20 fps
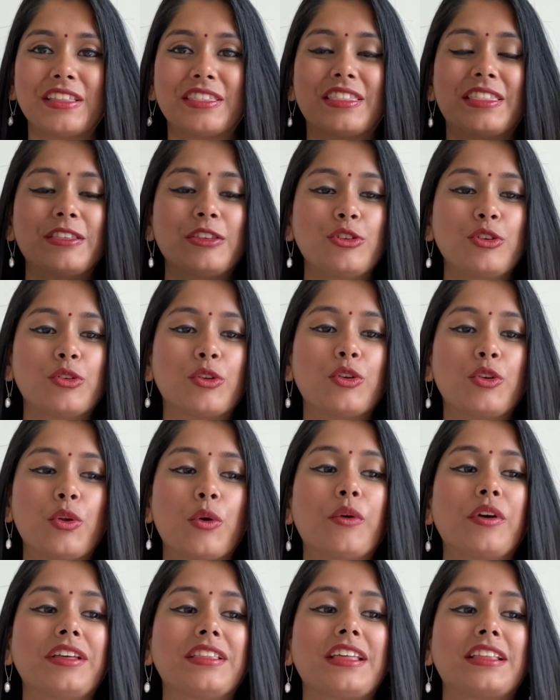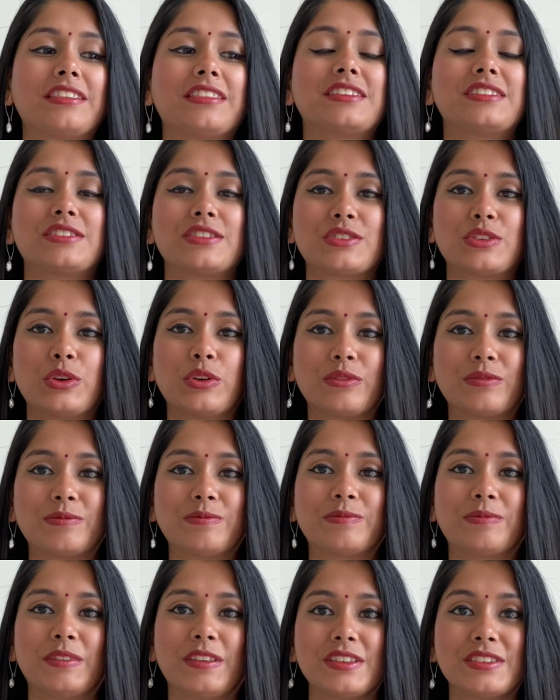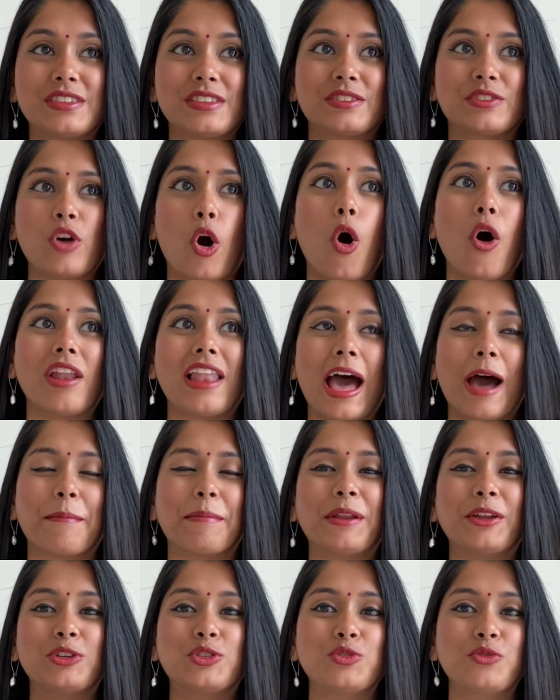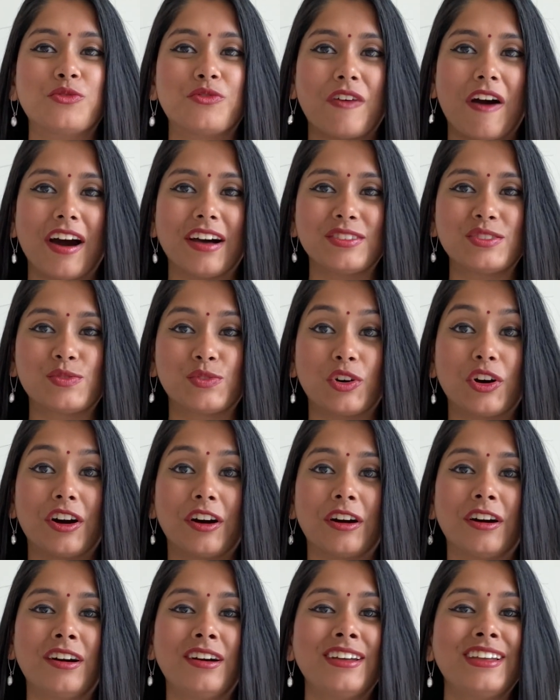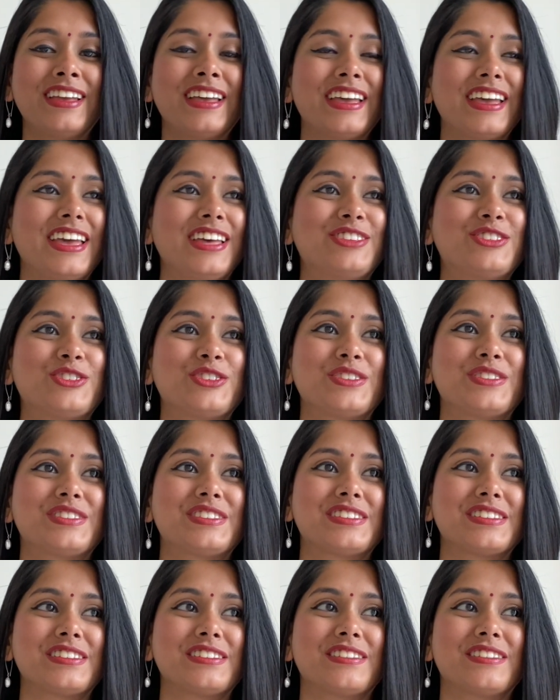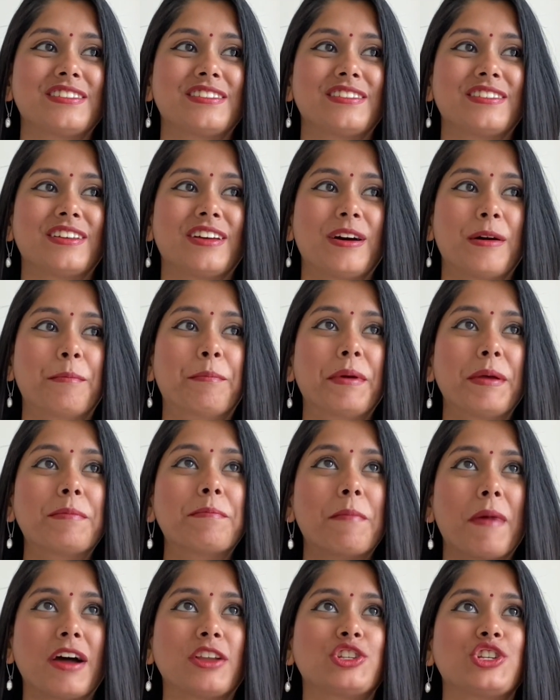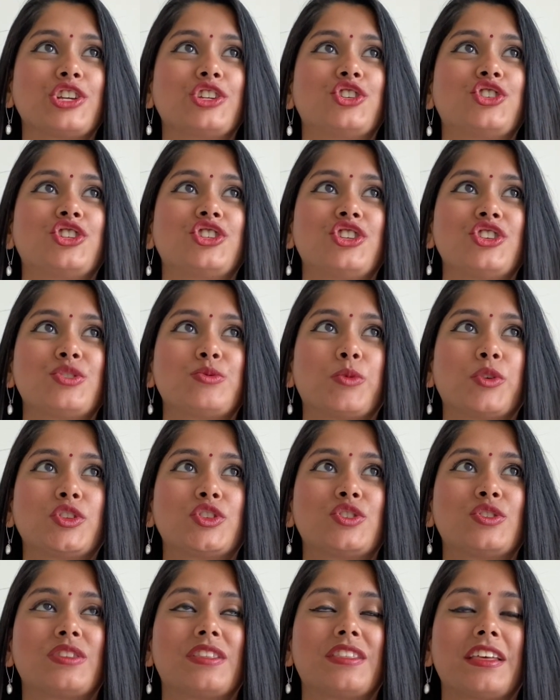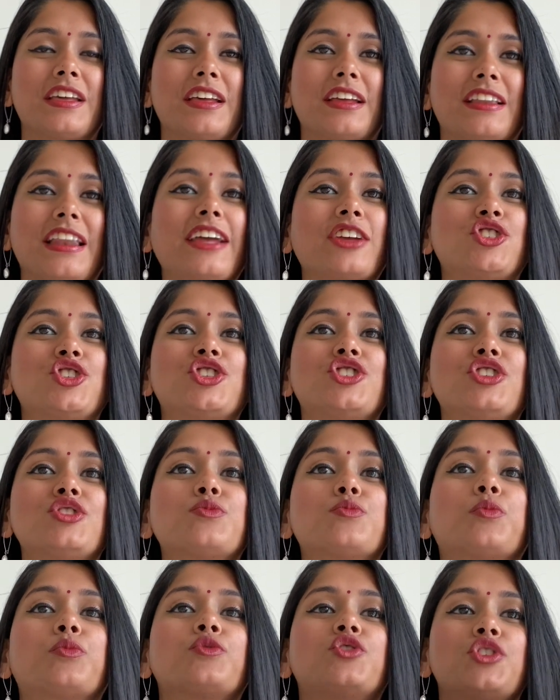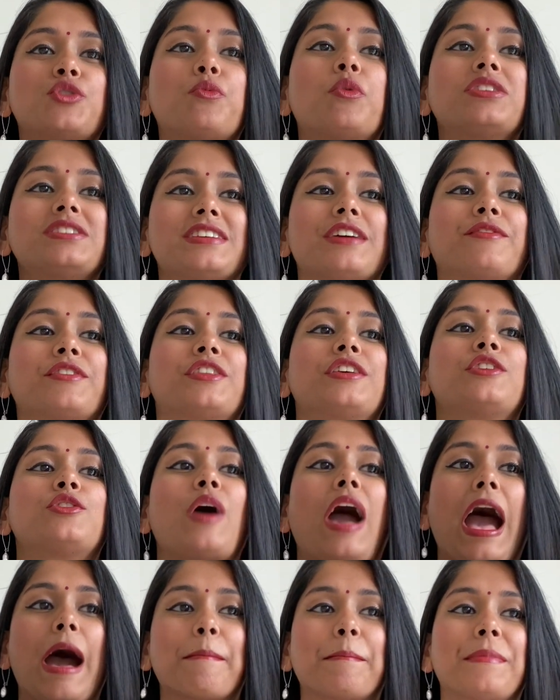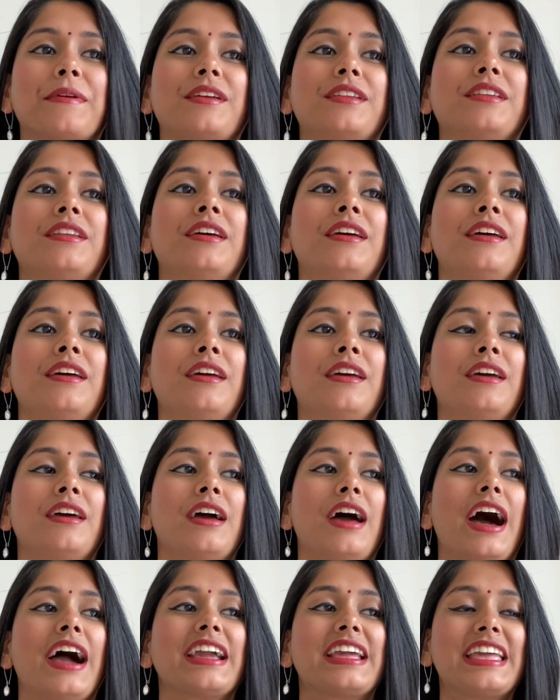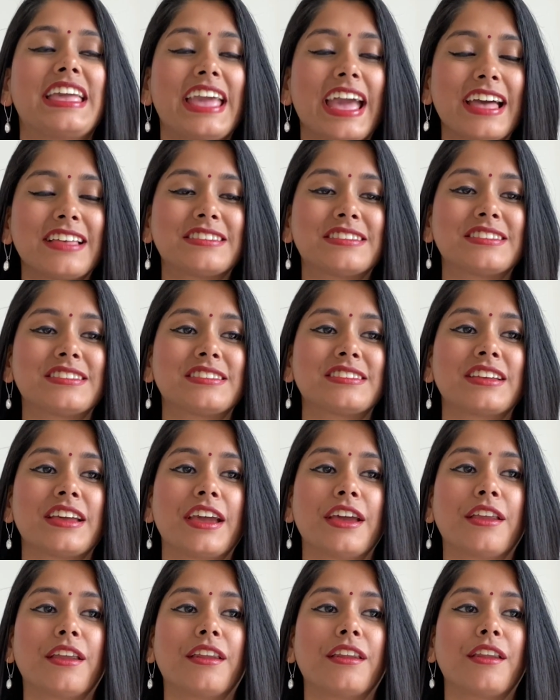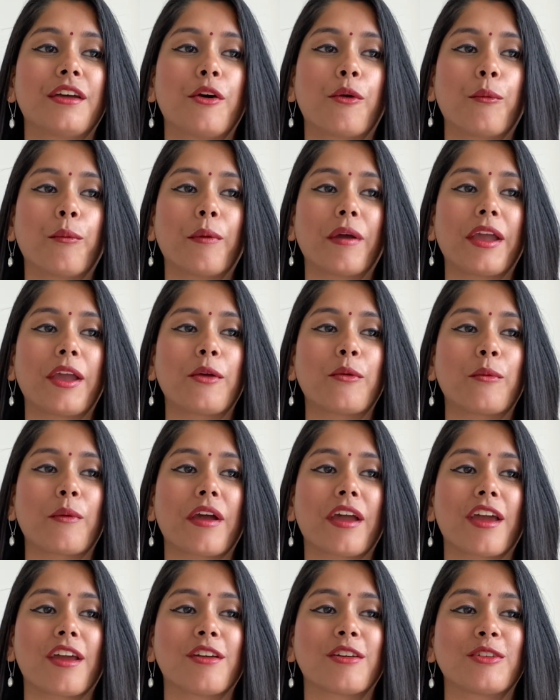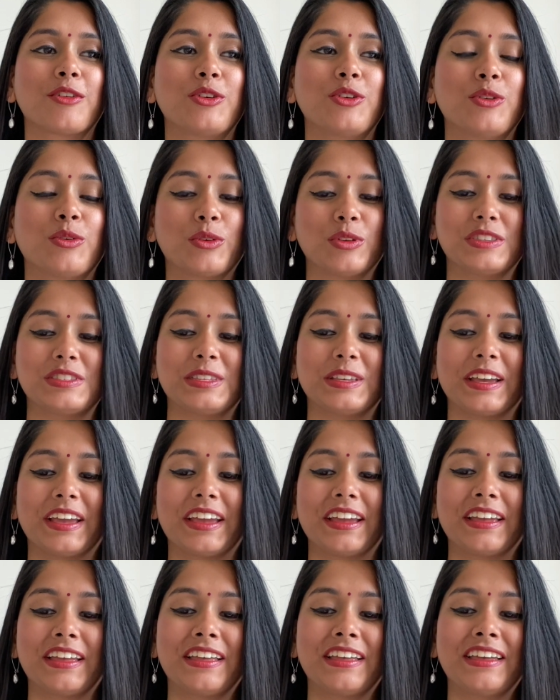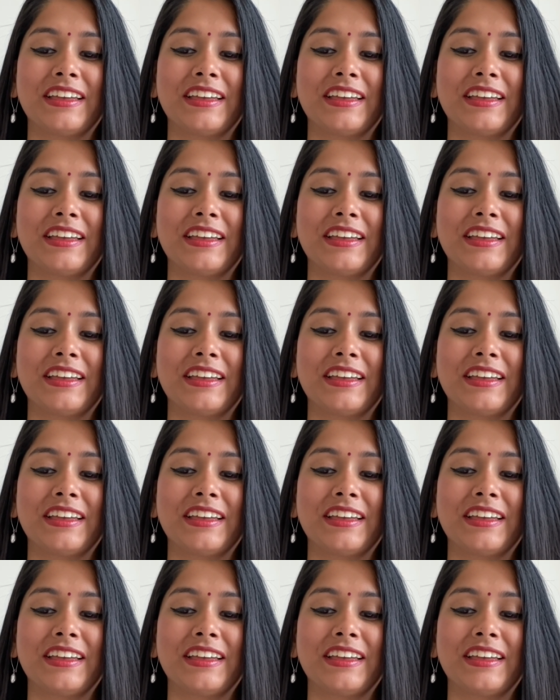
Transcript: you know, knowing that this is all happening too fast for her, it's just a bit much. And she just wants to think, like, she wants everything to happen, I guess, in a way where you could say